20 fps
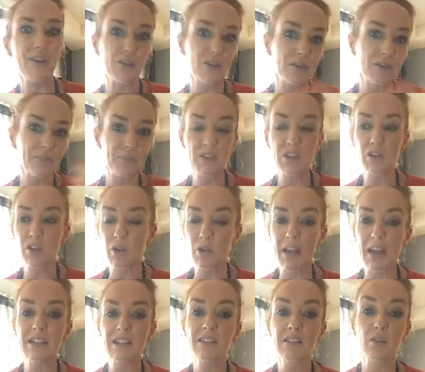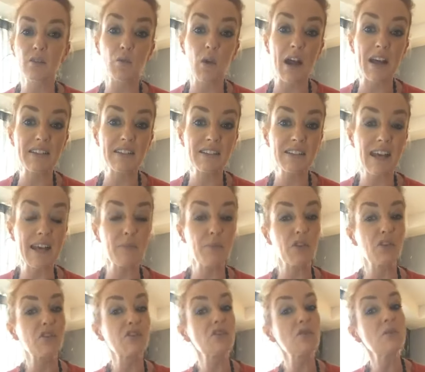to get into the right state
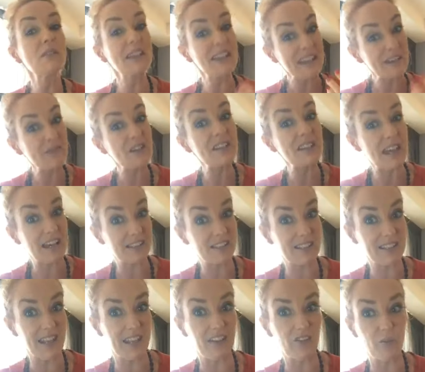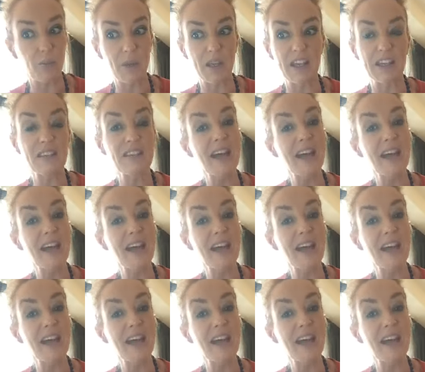because you live in that state of being.